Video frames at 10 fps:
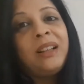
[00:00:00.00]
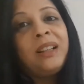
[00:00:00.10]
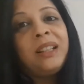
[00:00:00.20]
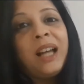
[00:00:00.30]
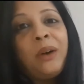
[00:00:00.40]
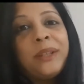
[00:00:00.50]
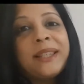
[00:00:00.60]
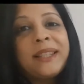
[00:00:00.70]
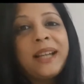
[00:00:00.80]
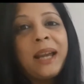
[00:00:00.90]
Now
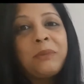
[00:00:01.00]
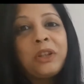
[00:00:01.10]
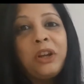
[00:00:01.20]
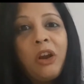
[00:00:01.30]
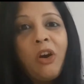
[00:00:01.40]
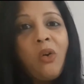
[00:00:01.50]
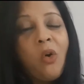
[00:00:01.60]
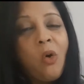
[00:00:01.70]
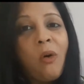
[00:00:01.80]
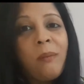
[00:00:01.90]
it's time to go
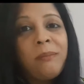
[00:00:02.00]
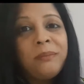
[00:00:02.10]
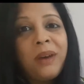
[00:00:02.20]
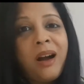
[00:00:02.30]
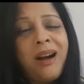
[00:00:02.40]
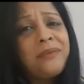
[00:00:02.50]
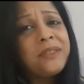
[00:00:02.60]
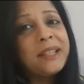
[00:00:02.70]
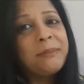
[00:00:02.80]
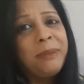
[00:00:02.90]
home after
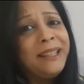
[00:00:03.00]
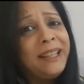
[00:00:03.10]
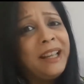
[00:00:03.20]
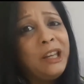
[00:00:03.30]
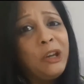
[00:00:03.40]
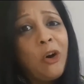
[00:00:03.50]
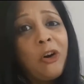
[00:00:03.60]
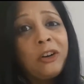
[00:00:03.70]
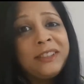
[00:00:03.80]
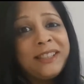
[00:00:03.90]
spending a
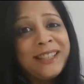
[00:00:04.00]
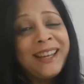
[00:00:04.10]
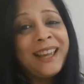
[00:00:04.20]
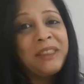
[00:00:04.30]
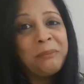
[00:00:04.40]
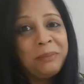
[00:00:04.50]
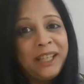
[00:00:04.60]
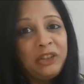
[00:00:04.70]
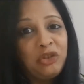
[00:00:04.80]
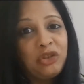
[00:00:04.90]
long day at the
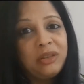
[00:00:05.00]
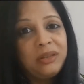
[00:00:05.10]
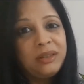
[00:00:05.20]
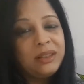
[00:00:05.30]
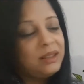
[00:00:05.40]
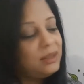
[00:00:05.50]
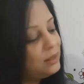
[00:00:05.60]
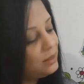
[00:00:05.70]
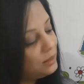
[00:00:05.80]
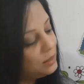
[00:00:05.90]
beach.
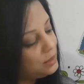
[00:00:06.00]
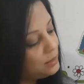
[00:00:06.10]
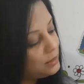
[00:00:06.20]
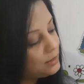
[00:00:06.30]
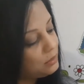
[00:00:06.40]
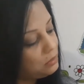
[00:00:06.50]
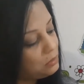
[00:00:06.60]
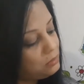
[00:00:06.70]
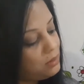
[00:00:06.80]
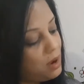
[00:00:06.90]

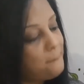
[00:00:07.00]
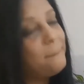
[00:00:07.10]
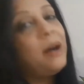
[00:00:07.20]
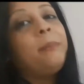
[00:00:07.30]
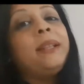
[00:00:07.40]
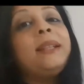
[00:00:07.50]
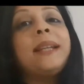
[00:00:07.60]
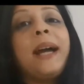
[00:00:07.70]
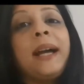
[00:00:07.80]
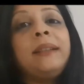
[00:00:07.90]
So mom and
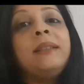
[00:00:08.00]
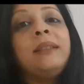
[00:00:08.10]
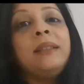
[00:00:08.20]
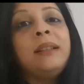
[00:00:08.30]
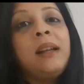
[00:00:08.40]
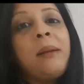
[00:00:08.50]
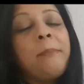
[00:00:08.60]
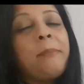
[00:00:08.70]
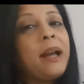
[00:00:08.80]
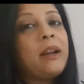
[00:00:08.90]
dad
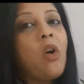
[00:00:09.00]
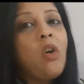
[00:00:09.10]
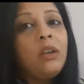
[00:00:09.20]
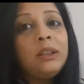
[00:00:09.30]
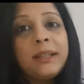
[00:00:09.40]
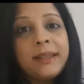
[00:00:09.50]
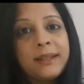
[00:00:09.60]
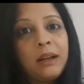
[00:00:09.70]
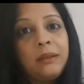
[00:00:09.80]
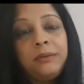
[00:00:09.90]
pack all the
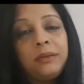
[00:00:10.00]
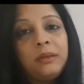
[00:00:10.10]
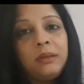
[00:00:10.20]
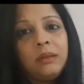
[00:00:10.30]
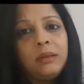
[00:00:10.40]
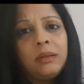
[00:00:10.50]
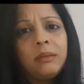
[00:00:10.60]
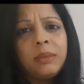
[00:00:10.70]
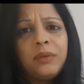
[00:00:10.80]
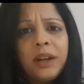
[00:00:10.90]
stuff
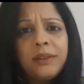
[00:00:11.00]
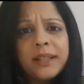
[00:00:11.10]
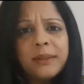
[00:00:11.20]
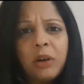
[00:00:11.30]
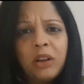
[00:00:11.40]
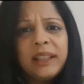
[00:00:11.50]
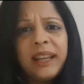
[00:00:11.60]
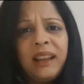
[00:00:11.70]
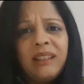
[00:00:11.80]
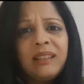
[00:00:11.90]
but where is Spot
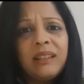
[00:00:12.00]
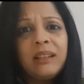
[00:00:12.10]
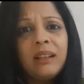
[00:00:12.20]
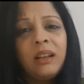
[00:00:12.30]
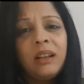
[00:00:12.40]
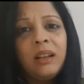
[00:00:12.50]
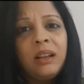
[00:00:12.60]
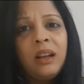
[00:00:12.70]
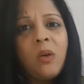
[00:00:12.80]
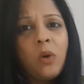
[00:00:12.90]
again.
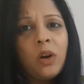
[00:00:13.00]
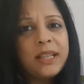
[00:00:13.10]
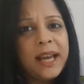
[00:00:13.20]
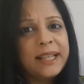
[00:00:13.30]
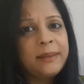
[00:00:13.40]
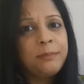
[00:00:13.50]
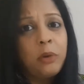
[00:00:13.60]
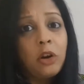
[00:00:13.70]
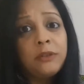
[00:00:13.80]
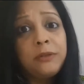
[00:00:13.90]
What has
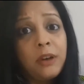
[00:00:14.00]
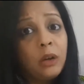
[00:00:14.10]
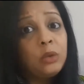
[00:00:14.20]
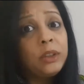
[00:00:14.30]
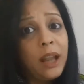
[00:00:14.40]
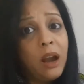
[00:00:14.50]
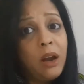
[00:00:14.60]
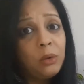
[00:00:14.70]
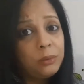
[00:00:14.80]
Spot found now?